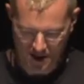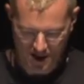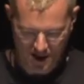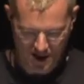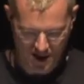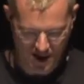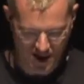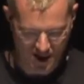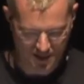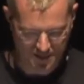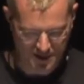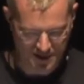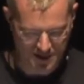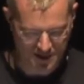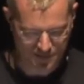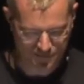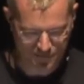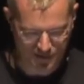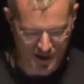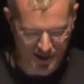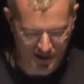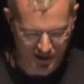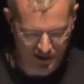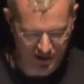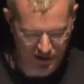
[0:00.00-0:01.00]
And then
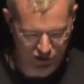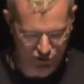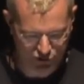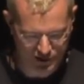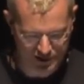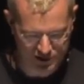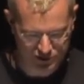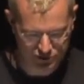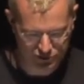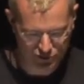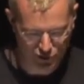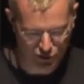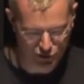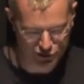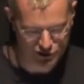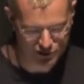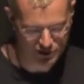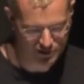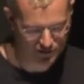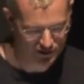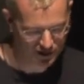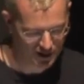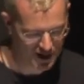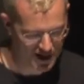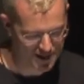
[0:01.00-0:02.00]
finally, the traditional notion
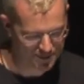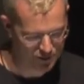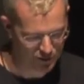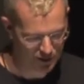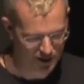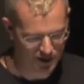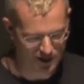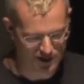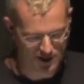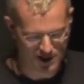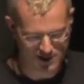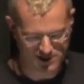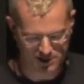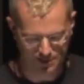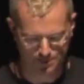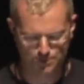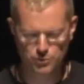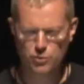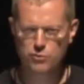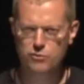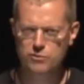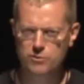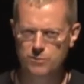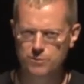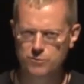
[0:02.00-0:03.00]
of a library as a
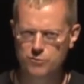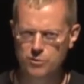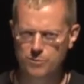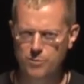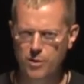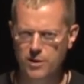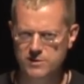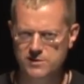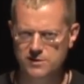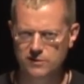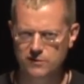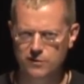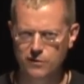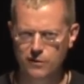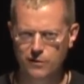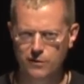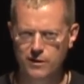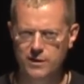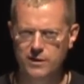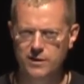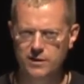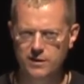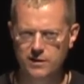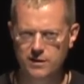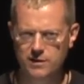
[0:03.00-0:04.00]
book
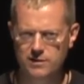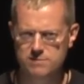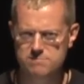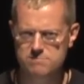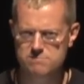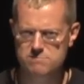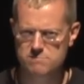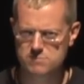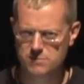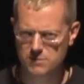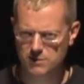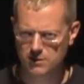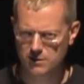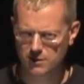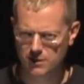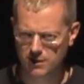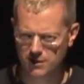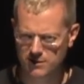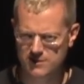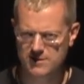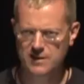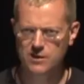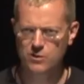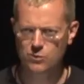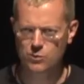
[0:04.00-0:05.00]
repository
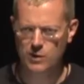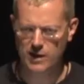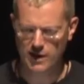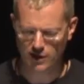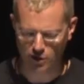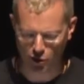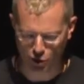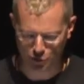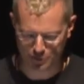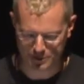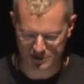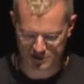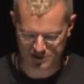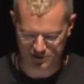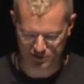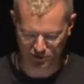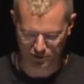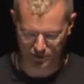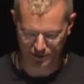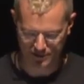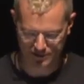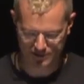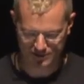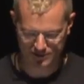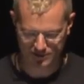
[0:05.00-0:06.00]
is, in a way, open
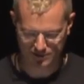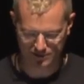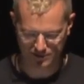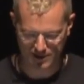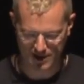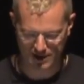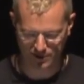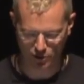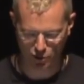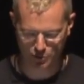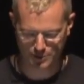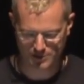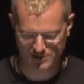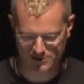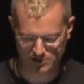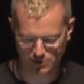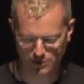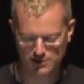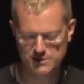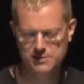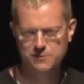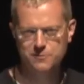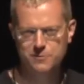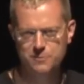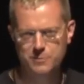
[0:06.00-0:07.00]
source, right? Open
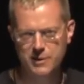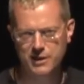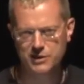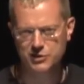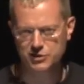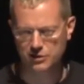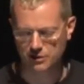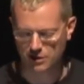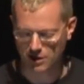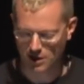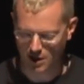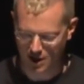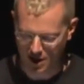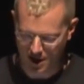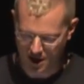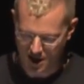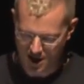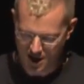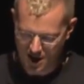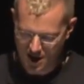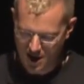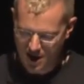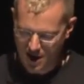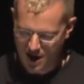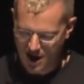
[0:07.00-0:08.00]
source information.
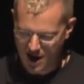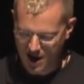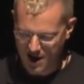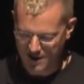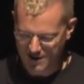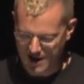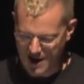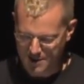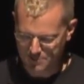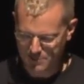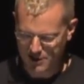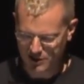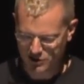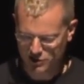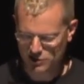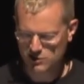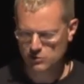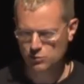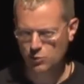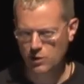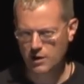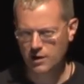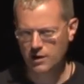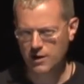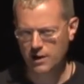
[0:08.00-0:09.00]
And that meshes
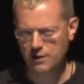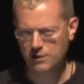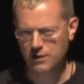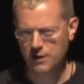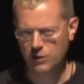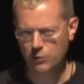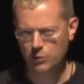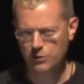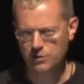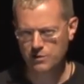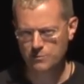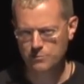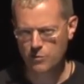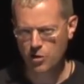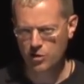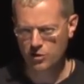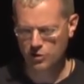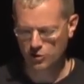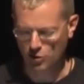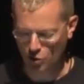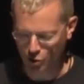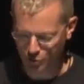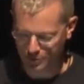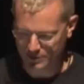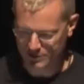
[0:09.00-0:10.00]
well, I think, with the
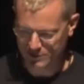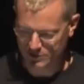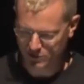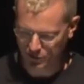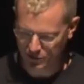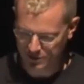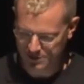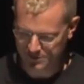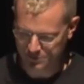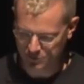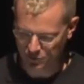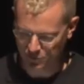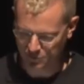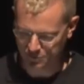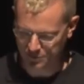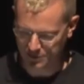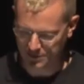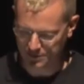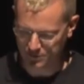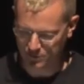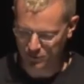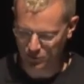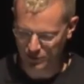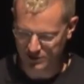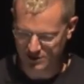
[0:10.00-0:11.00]
modern open source
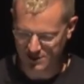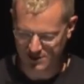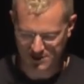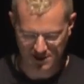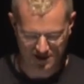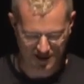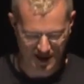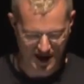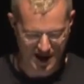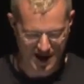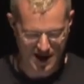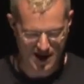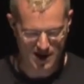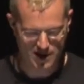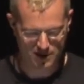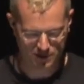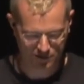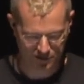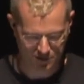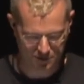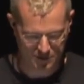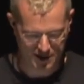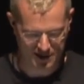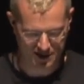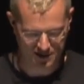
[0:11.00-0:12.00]
movement, which is at the heart
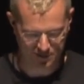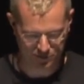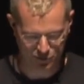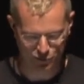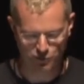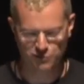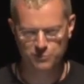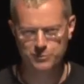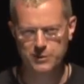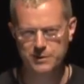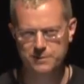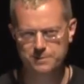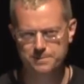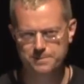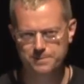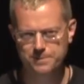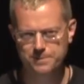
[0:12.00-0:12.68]
of the maker movement.